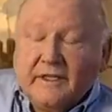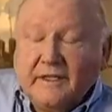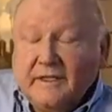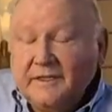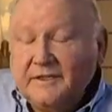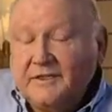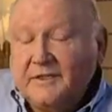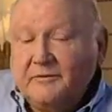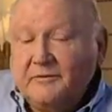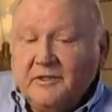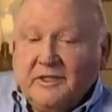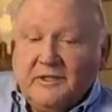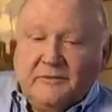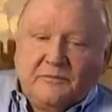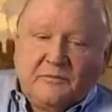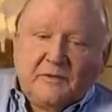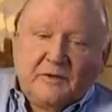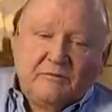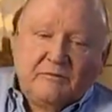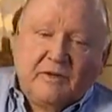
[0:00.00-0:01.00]
And I said,
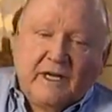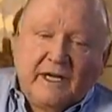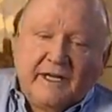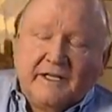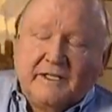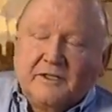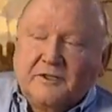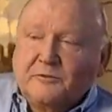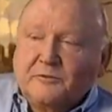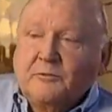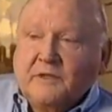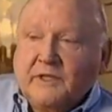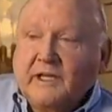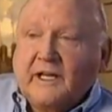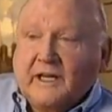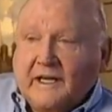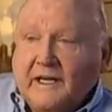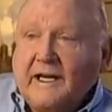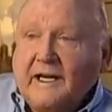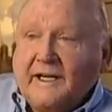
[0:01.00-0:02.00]
well, fine, because we
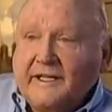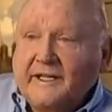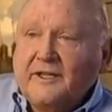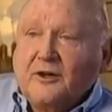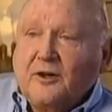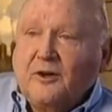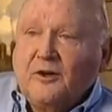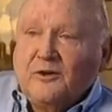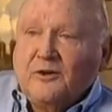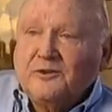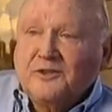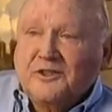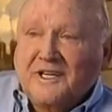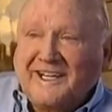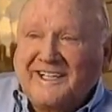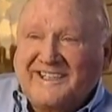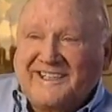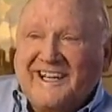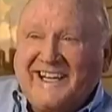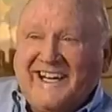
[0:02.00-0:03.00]
got a lot of calls
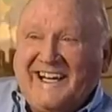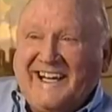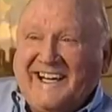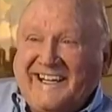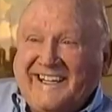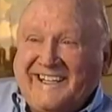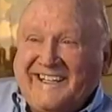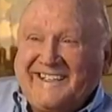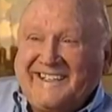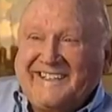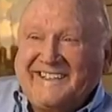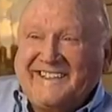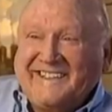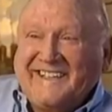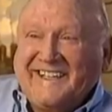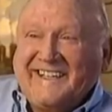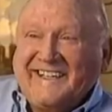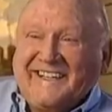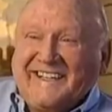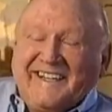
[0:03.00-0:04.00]
like that, and